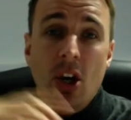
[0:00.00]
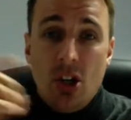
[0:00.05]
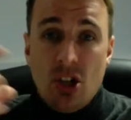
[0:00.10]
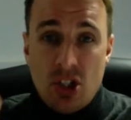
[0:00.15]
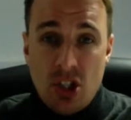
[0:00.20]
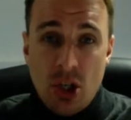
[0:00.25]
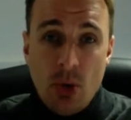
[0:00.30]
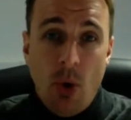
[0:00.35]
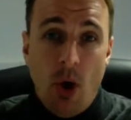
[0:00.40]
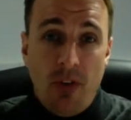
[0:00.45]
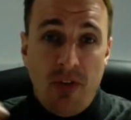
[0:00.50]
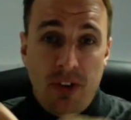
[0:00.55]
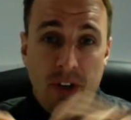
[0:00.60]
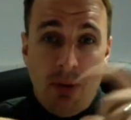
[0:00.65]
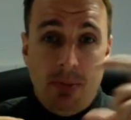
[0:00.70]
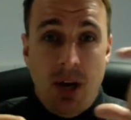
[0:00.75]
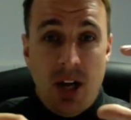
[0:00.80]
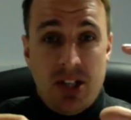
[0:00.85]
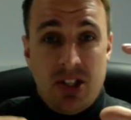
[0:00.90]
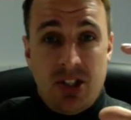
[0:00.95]
Too often
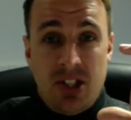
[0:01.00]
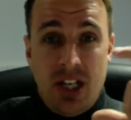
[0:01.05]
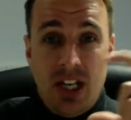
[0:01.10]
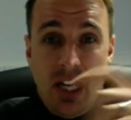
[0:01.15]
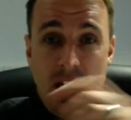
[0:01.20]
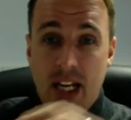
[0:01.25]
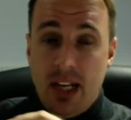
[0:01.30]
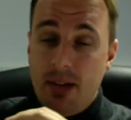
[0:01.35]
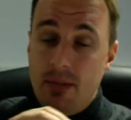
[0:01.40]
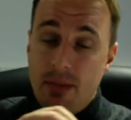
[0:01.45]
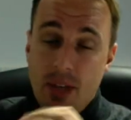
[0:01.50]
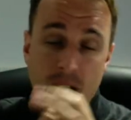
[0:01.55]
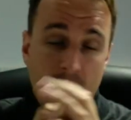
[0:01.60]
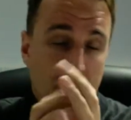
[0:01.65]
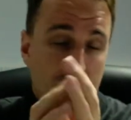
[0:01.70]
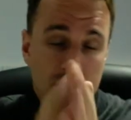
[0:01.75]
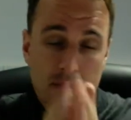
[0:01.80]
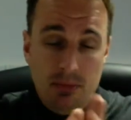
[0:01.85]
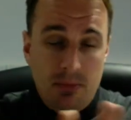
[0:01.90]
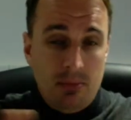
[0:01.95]
am I seeing,
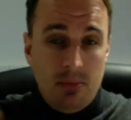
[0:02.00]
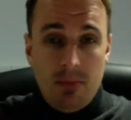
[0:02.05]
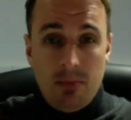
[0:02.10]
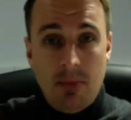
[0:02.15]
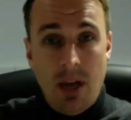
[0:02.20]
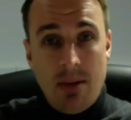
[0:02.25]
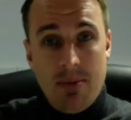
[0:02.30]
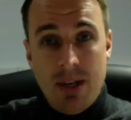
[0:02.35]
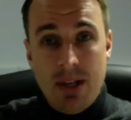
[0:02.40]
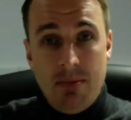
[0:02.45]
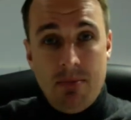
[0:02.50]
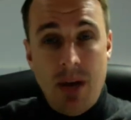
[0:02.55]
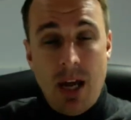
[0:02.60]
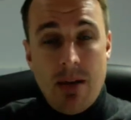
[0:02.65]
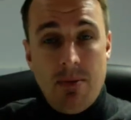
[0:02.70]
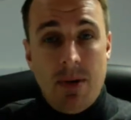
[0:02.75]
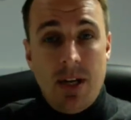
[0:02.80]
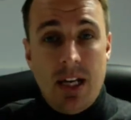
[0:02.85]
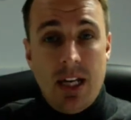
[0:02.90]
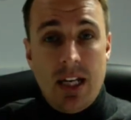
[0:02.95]

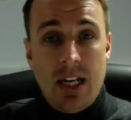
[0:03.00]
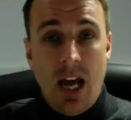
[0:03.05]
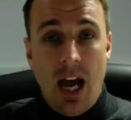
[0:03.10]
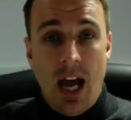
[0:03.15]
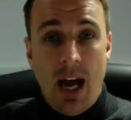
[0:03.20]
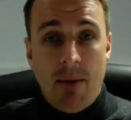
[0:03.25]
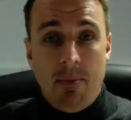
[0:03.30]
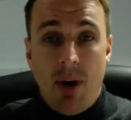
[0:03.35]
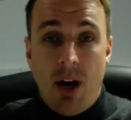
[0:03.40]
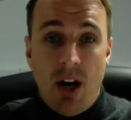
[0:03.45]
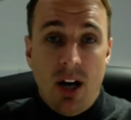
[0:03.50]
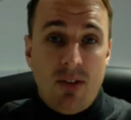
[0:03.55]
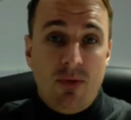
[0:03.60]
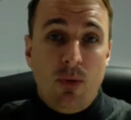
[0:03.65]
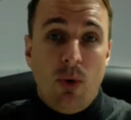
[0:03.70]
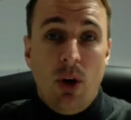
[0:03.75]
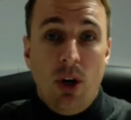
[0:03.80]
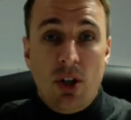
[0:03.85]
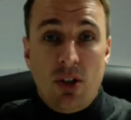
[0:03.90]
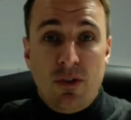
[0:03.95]
maybe I've
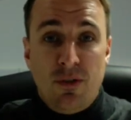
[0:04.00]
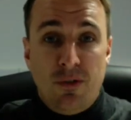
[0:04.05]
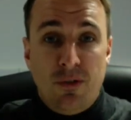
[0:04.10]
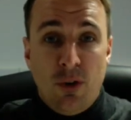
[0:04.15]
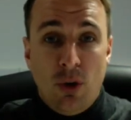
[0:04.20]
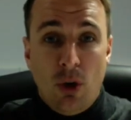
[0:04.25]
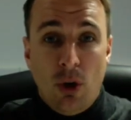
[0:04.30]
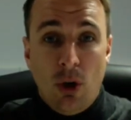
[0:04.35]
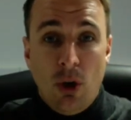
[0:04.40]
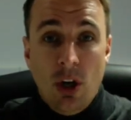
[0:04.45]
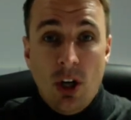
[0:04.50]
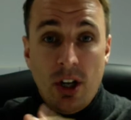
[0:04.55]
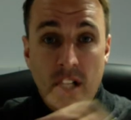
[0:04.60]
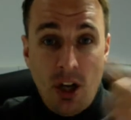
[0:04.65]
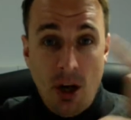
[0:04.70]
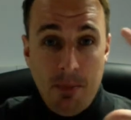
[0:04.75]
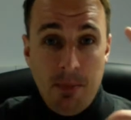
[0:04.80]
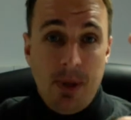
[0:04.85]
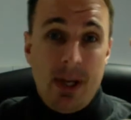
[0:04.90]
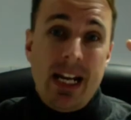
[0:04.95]
worked for
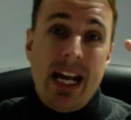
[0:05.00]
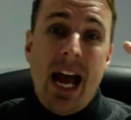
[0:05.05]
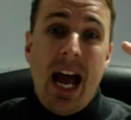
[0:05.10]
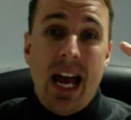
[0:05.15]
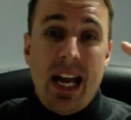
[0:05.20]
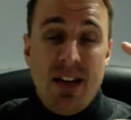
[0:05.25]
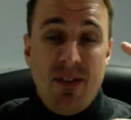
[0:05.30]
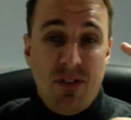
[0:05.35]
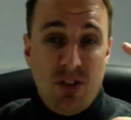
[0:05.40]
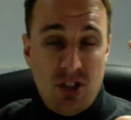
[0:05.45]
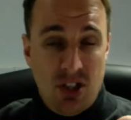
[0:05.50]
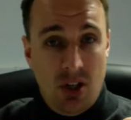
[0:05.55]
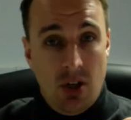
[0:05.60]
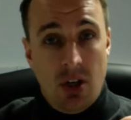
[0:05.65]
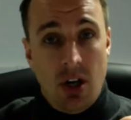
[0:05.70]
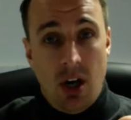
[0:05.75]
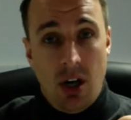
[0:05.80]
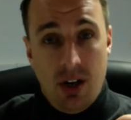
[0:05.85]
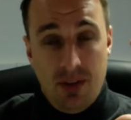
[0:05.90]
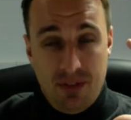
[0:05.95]
company A for
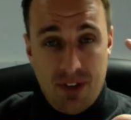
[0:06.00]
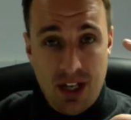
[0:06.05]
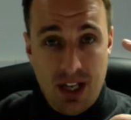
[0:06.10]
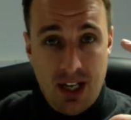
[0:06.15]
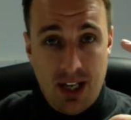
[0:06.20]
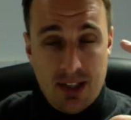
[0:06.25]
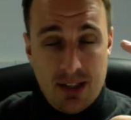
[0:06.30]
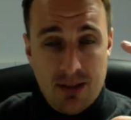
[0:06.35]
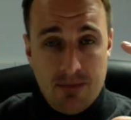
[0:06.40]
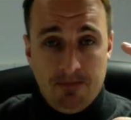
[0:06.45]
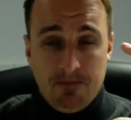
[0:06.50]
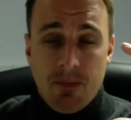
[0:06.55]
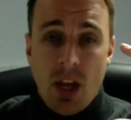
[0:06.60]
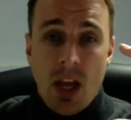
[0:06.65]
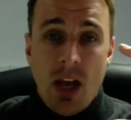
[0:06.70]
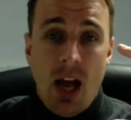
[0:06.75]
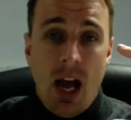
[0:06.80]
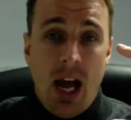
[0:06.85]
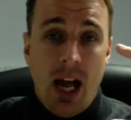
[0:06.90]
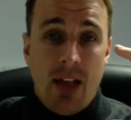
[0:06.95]
2.5 years,
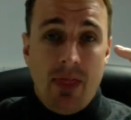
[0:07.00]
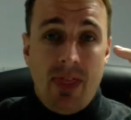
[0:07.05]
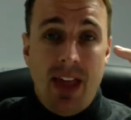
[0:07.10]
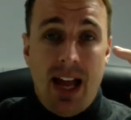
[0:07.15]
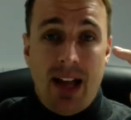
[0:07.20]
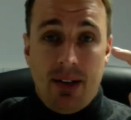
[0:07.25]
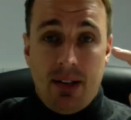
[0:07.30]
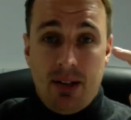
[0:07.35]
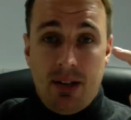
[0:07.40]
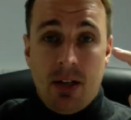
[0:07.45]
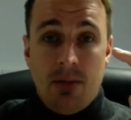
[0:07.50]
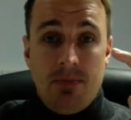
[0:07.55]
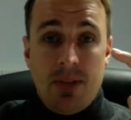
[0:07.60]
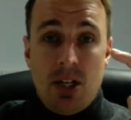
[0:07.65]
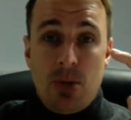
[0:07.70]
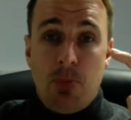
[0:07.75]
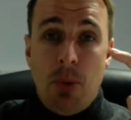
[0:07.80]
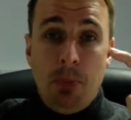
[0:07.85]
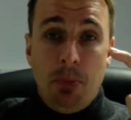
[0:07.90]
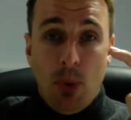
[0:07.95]
and that
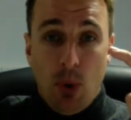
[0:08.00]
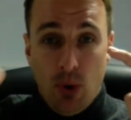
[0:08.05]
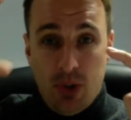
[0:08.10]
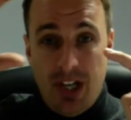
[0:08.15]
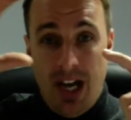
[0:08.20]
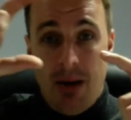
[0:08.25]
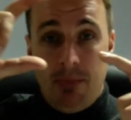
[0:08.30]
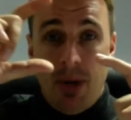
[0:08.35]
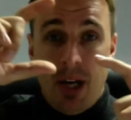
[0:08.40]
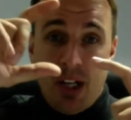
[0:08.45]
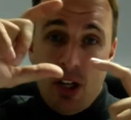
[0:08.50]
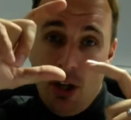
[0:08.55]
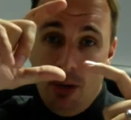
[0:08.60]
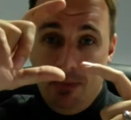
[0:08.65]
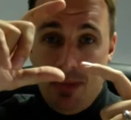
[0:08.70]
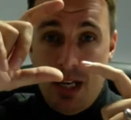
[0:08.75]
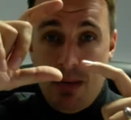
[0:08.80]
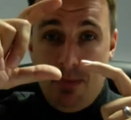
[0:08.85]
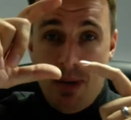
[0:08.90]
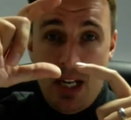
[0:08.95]
company's been bought out by
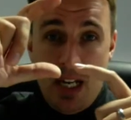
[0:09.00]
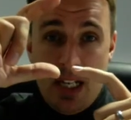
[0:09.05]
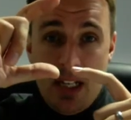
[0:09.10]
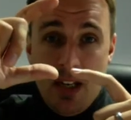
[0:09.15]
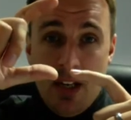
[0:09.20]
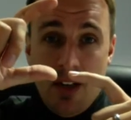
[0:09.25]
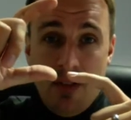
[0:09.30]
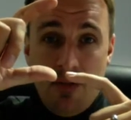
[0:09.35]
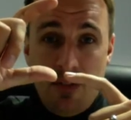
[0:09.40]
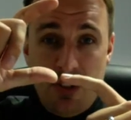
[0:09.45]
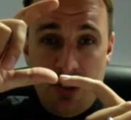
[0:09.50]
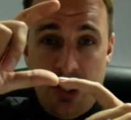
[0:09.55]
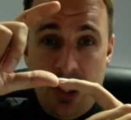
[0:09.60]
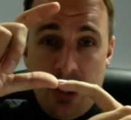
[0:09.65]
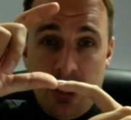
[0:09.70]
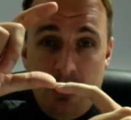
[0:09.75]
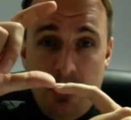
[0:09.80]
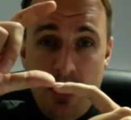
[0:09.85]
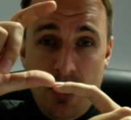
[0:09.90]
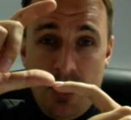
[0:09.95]
company B for
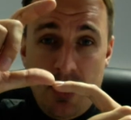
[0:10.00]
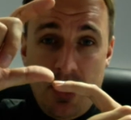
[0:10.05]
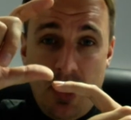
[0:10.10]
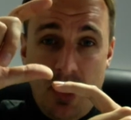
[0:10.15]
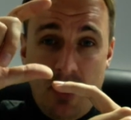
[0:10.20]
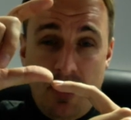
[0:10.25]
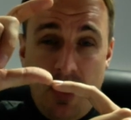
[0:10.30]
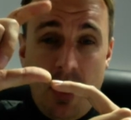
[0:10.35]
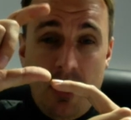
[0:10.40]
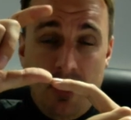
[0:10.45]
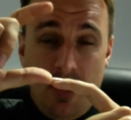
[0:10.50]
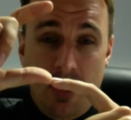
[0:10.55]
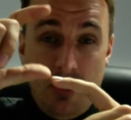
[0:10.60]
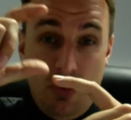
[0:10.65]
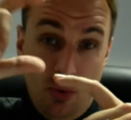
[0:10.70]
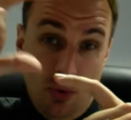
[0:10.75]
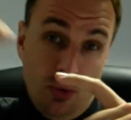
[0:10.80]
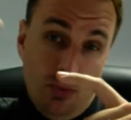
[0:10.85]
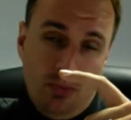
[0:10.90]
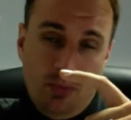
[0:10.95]
6 months, and
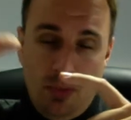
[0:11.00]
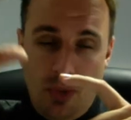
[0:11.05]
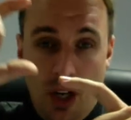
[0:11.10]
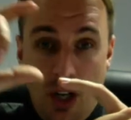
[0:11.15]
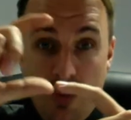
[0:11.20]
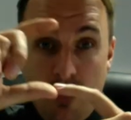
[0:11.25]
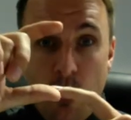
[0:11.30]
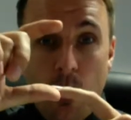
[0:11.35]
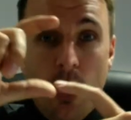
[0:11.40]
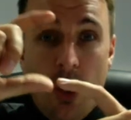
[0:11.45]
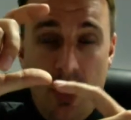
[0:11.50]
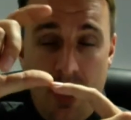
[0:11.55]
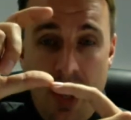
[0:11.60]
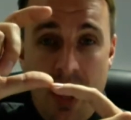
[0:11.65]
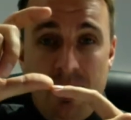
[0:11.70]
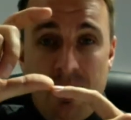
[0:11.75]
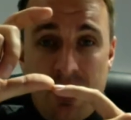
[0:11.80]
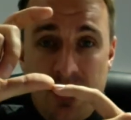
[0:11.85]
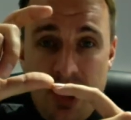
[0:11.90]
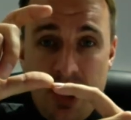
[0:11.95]
I've worked there
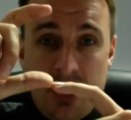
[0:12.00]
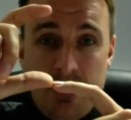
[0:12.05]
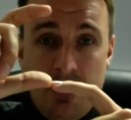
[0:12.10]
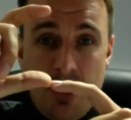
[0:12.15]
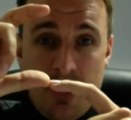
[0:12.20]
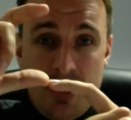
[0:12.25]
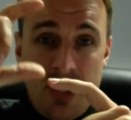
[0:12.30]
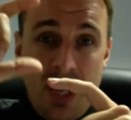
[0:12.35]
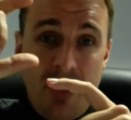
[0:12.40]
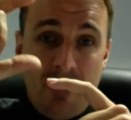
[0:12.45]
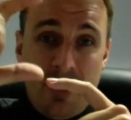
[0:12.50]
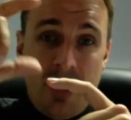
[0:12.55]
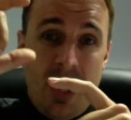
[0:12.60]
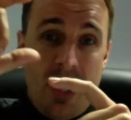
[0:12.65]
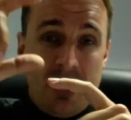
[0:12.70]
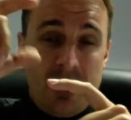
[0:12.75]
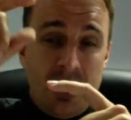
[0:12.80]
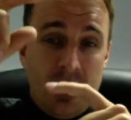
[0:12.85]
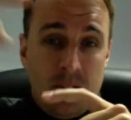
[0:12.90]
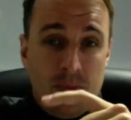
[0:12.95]
for 6 months, and after
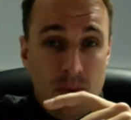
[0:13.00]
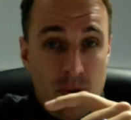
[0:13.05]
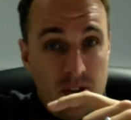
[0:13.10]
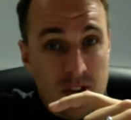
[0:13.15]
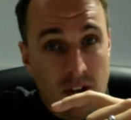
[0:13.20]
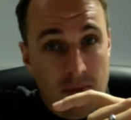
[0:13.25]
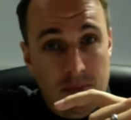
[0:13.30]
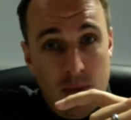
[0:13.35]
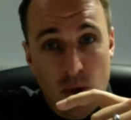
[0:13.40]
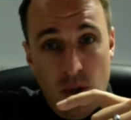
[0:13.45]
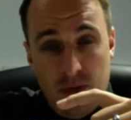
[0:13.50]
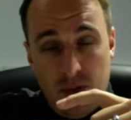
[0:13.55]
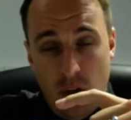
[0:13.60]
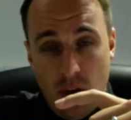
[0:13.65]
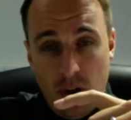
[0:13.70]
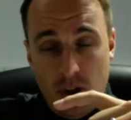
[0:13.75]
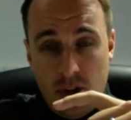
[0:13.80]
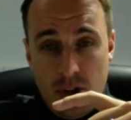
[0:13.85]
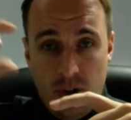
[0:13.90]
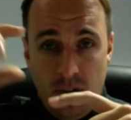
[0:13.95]
that 6 months I've moved
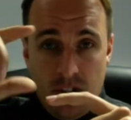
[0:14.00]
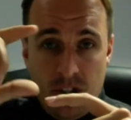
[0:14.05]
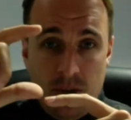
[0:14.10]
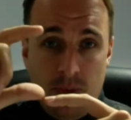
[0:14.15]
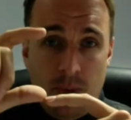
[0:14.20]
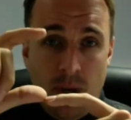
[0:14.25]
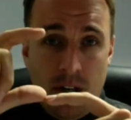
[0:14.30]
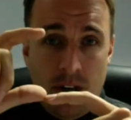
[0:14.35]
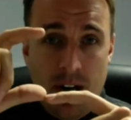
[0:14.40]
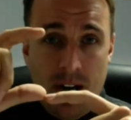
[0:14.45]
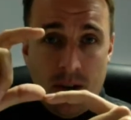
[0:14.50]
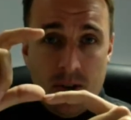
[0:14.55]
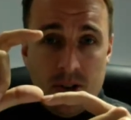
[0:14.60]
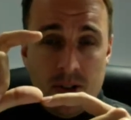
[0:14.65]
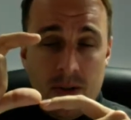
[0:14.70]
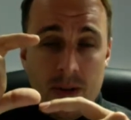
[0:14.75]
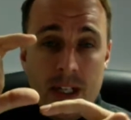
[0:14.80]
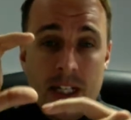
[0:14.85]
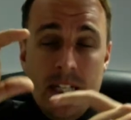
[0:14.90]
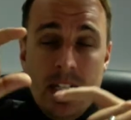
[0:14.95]
on and joined somewhere
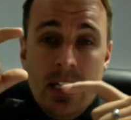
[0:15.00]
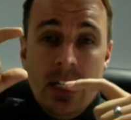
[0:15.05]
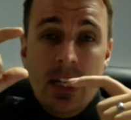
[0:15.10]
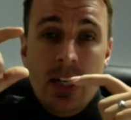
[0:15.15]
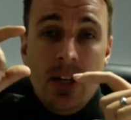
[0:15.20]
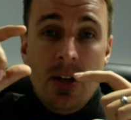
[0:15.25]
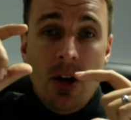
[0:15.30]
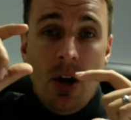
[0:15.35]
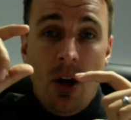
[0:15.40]
else.